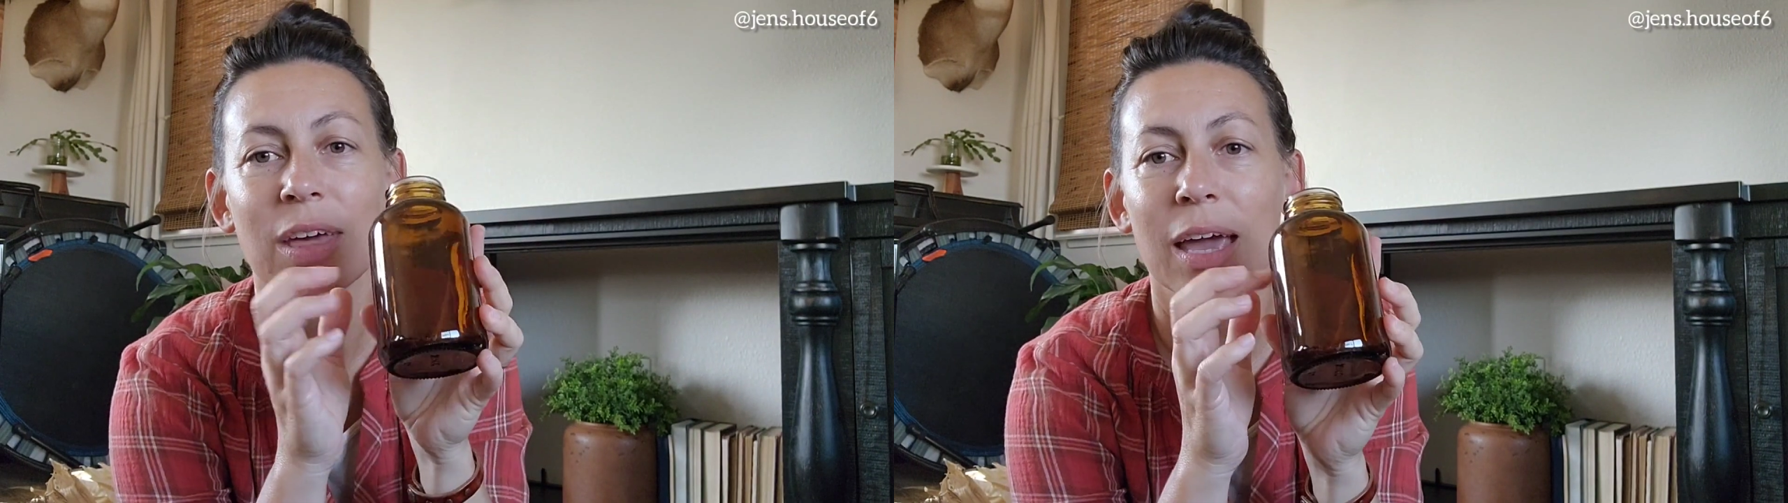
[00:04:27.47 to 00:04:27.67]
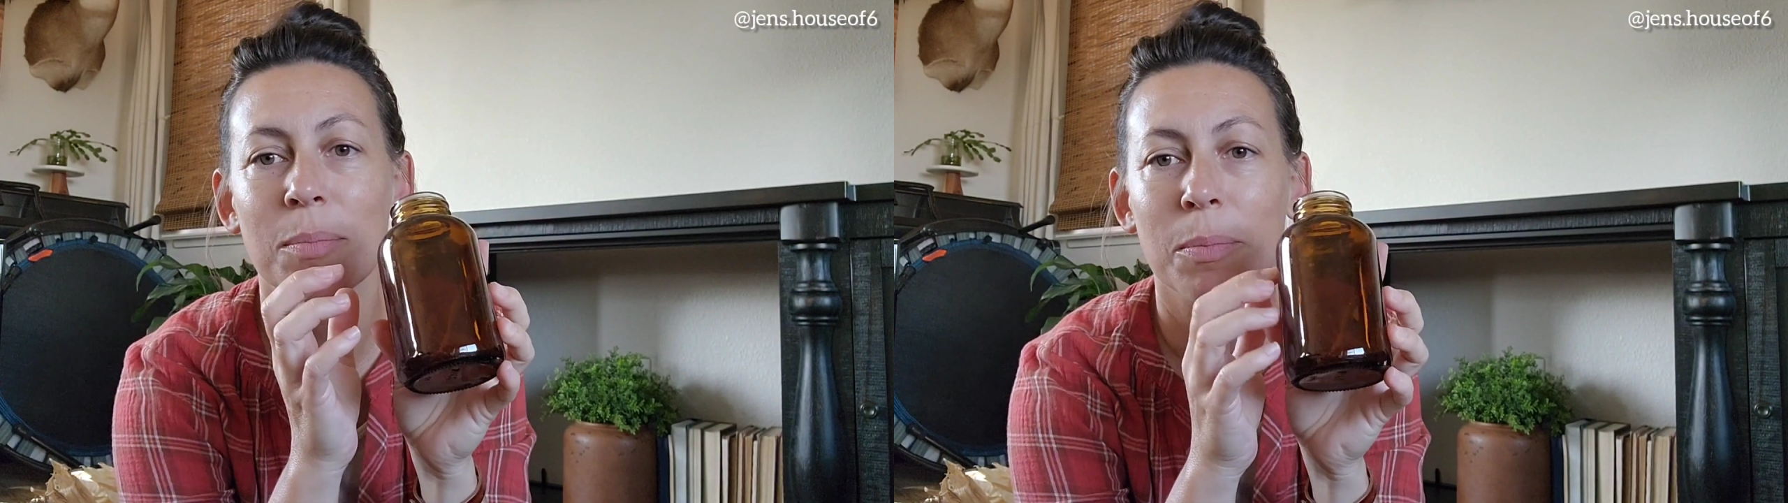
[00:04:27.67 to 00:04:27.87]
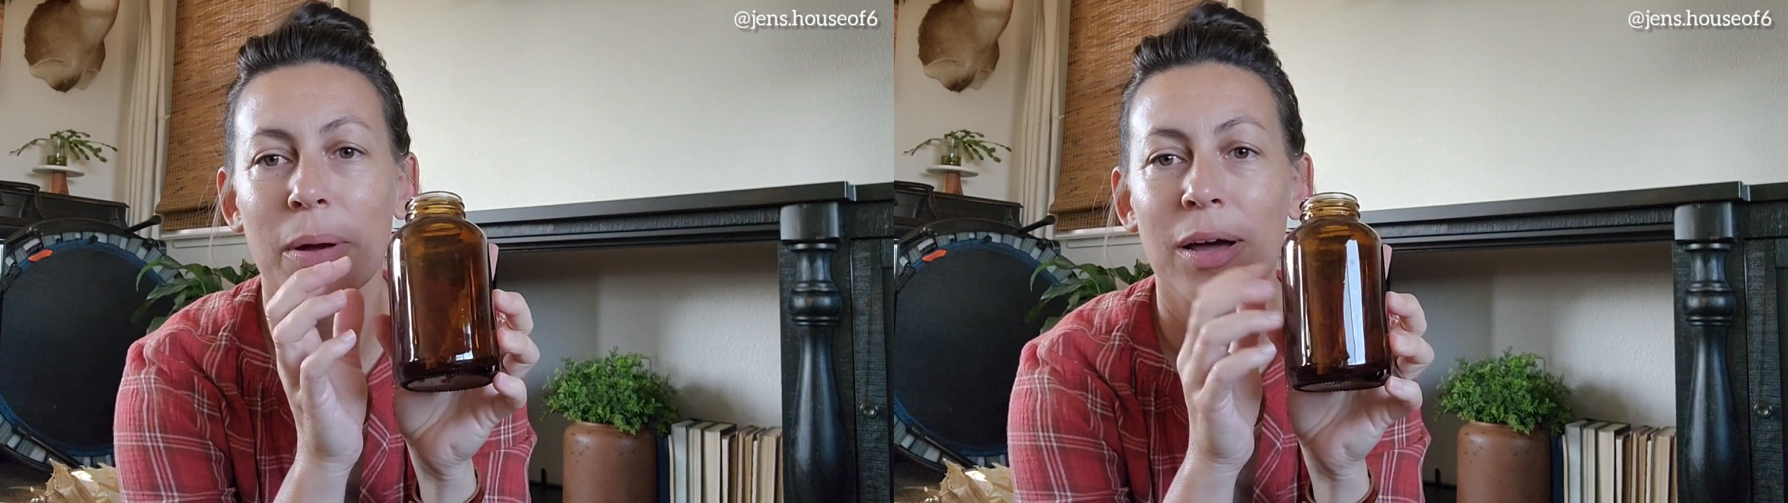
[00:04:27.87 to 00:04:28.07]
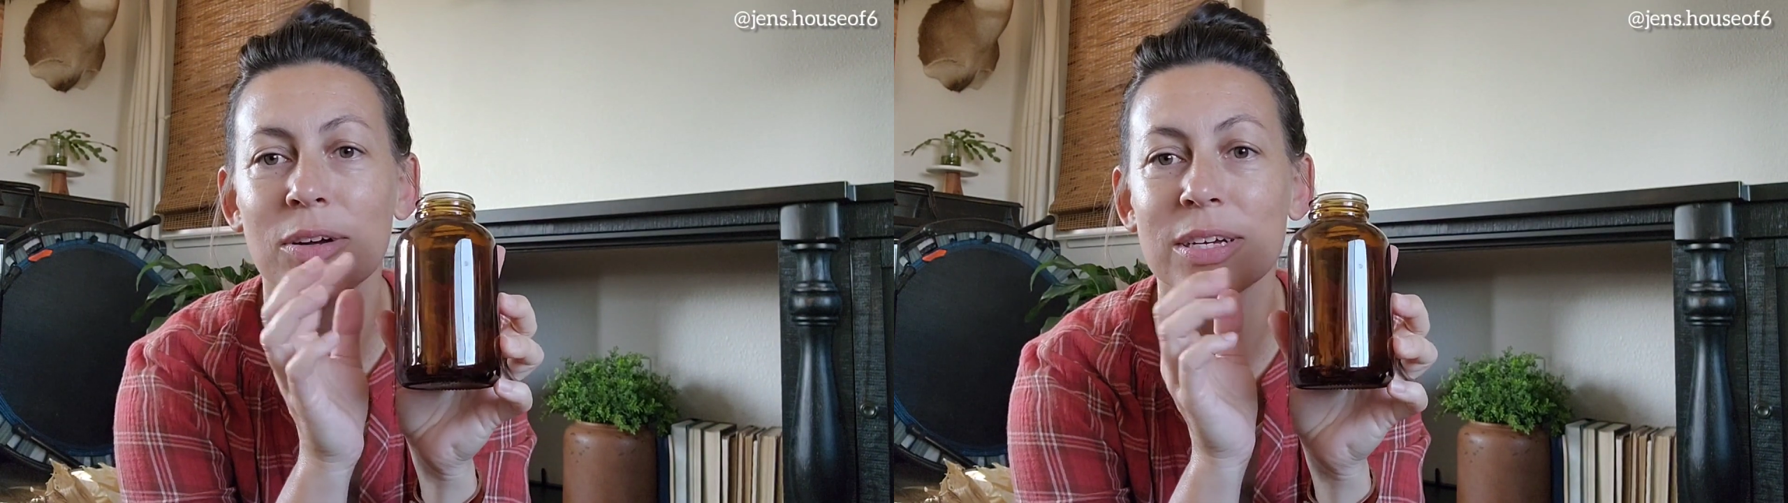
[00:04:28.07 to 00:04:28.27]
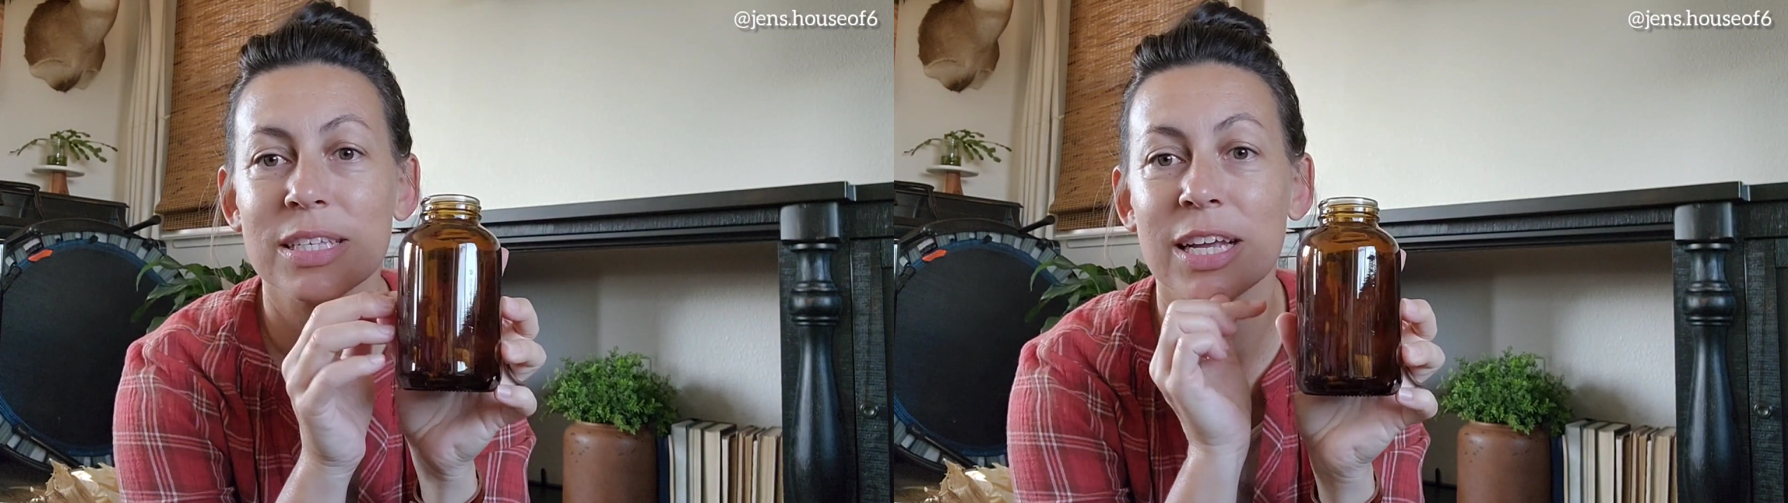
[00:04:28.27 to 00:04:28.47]
the amber
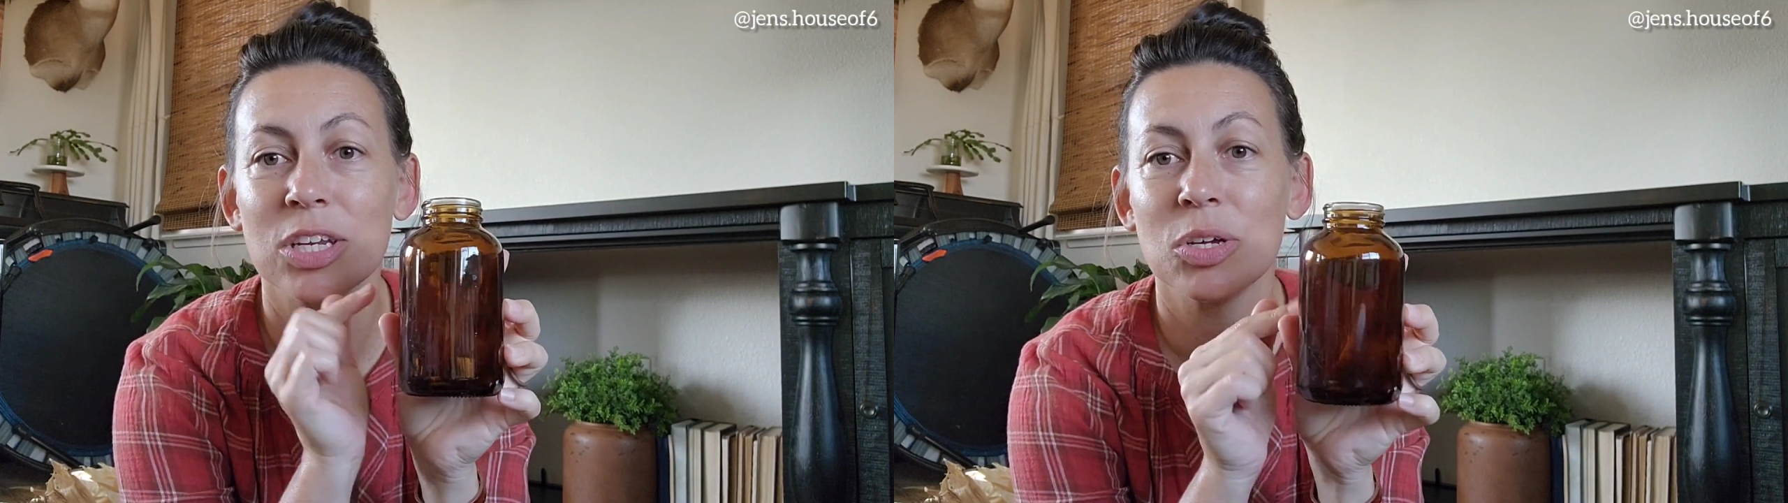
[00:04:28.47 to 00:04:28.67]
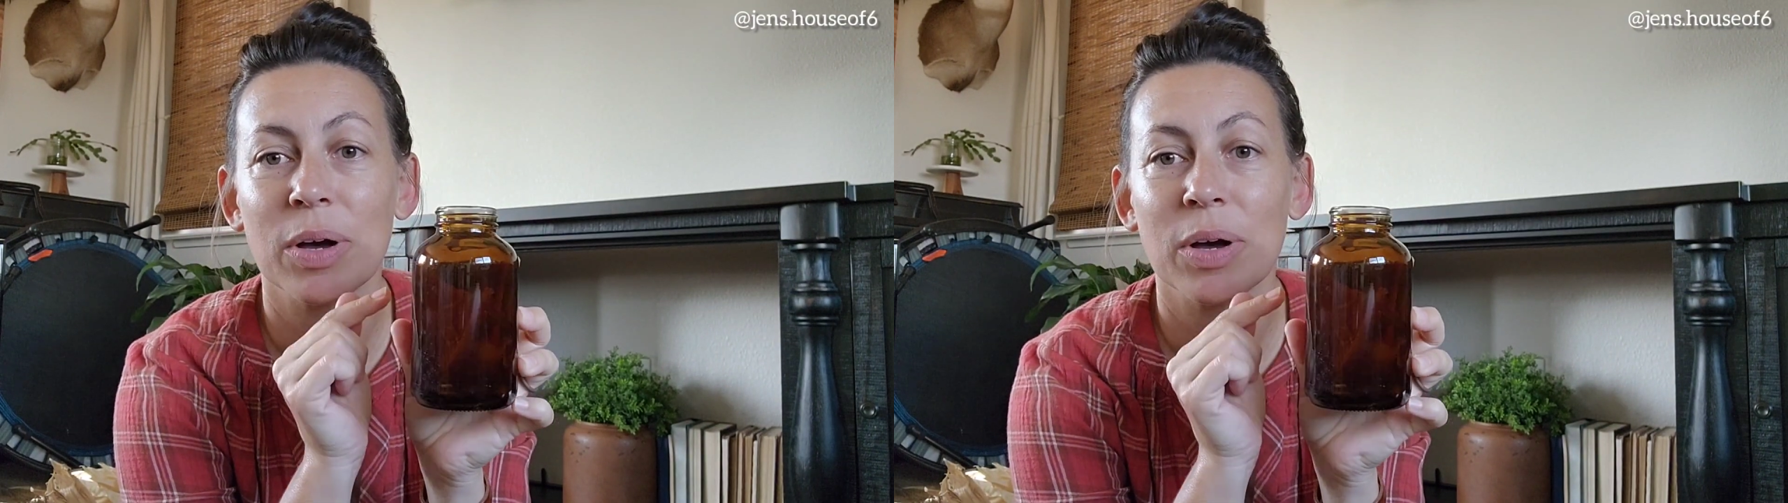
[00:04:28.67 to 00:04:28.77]
bottle because I knew